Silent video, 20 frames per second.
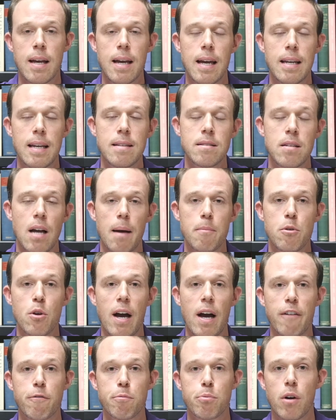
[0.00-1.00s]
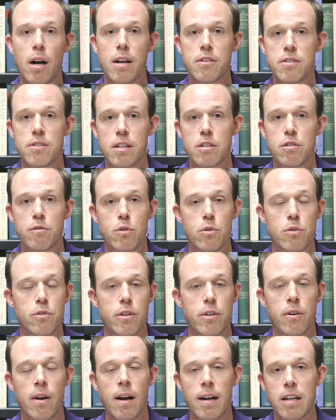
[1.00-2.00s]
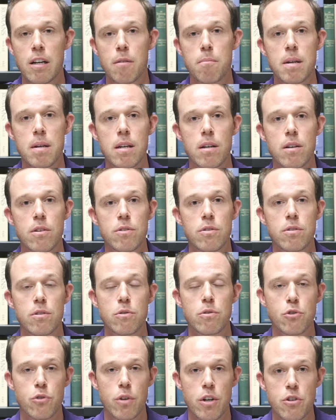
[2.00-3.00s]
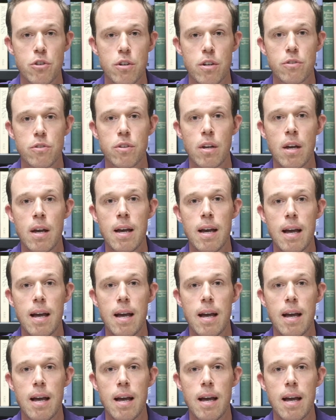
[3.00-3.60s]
Anytime you have processed foods, they're not going to be as nutritious